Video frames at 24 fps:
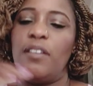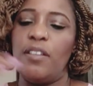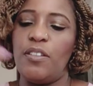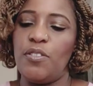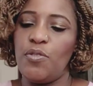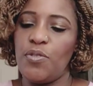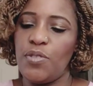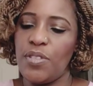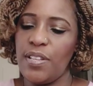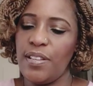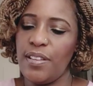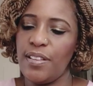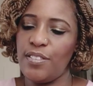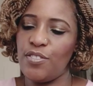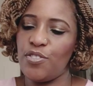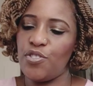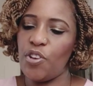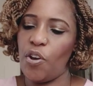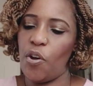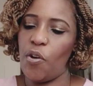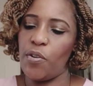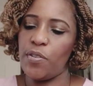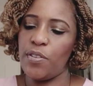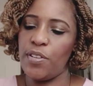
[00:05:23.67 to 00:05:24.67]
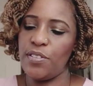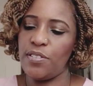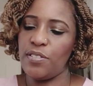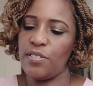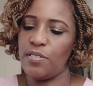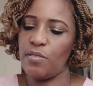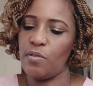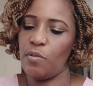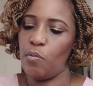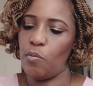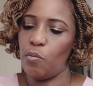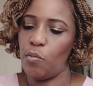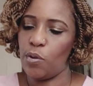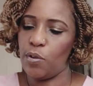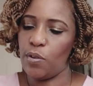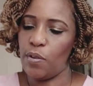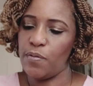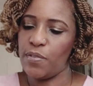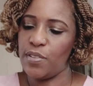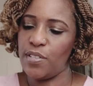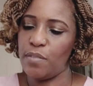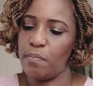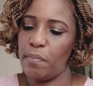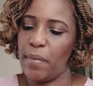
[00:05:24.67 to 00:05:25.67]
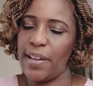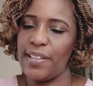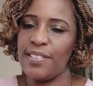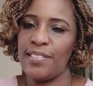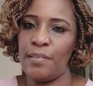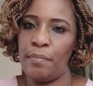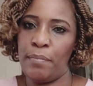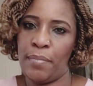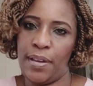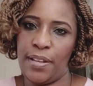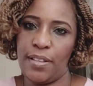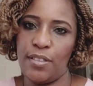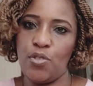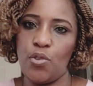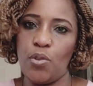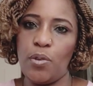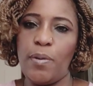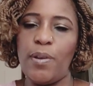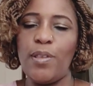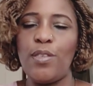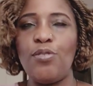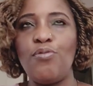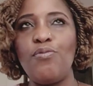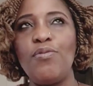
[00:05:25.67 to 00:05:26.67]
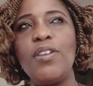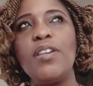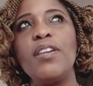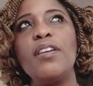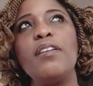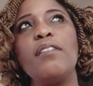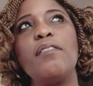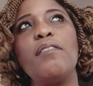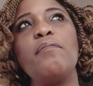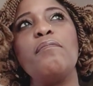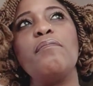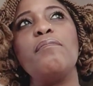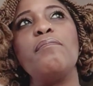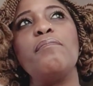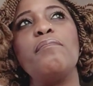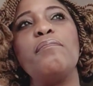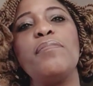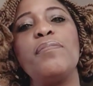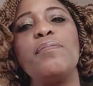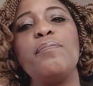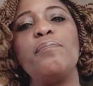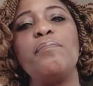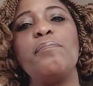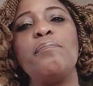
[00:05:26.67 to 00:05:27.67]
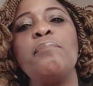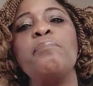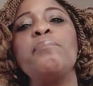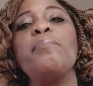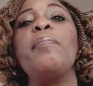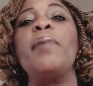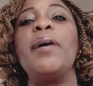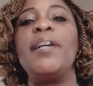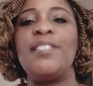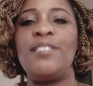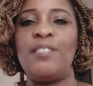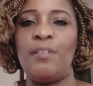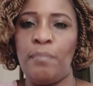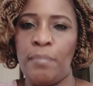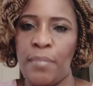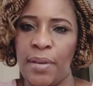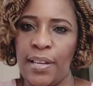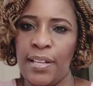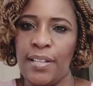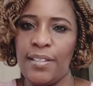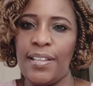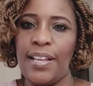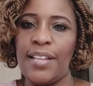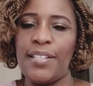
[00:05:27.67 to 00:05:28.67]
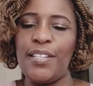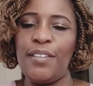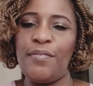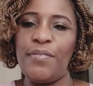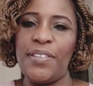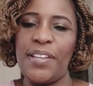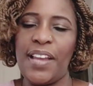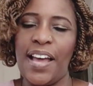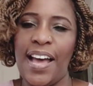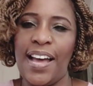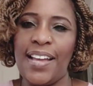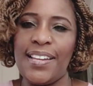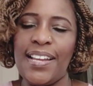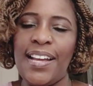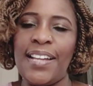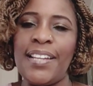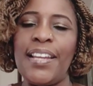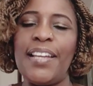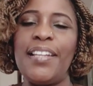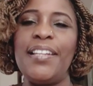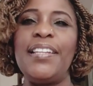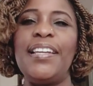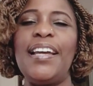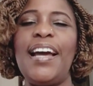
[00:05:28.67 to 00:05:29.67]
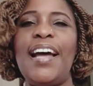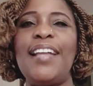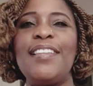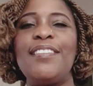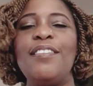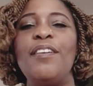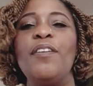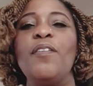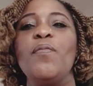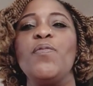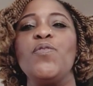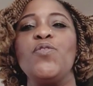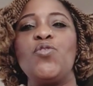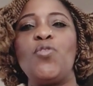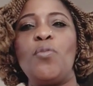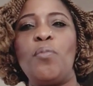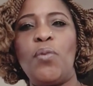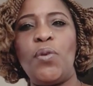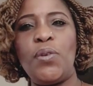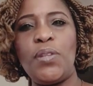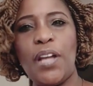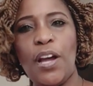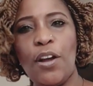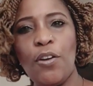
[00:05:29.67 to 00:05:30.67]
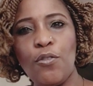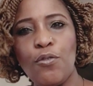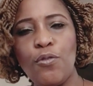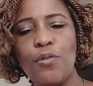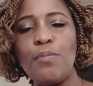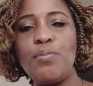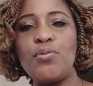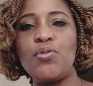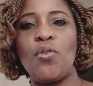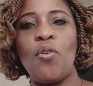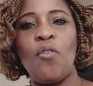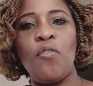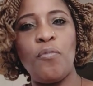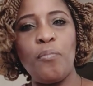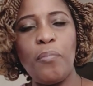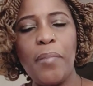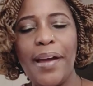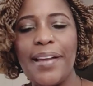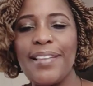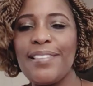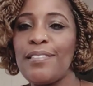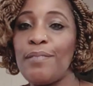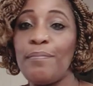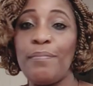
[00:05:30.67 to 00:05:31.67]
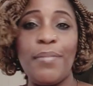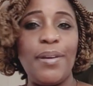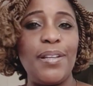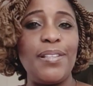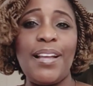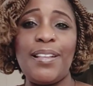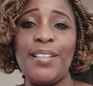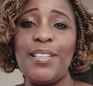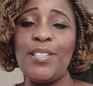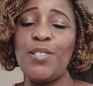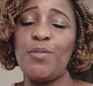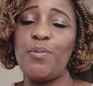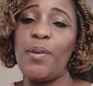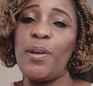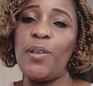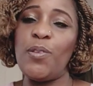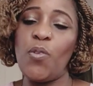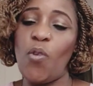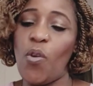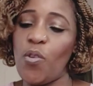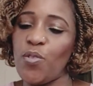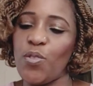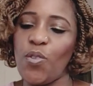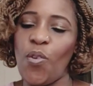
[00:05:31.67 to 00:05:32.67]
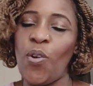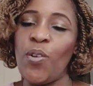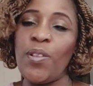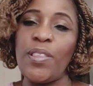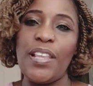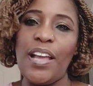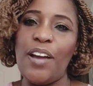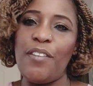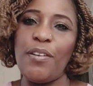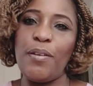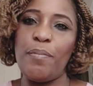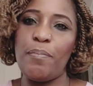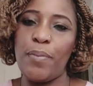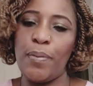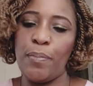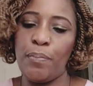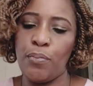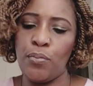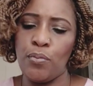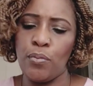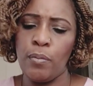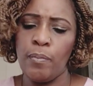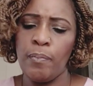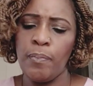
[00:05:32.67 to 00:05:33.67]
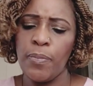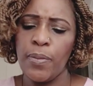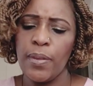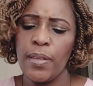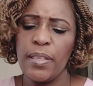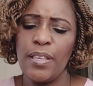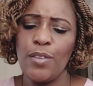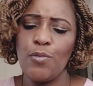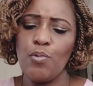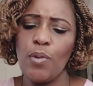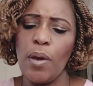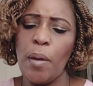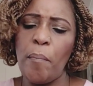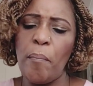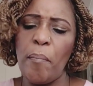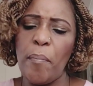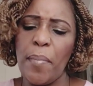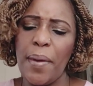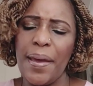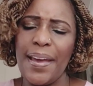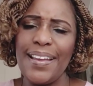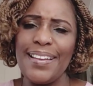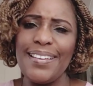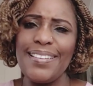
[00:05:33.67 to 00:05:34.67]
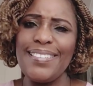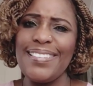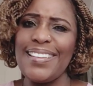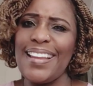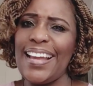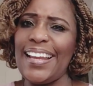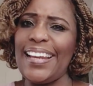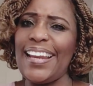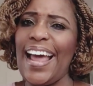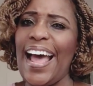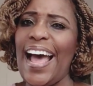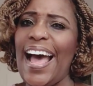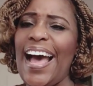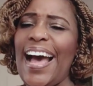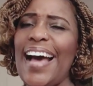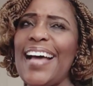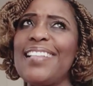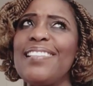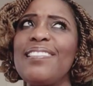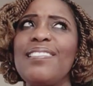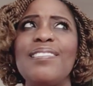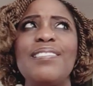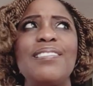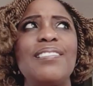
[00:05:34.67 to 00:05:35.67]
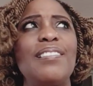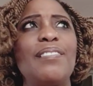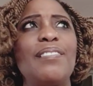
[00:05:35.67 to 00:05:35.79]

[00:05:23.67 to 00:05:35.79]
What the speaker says: you see this one of these mighty men. So there were three mighty men that David had, and then he had some other groups of mighty men, and these were not ordinary people. These were men that had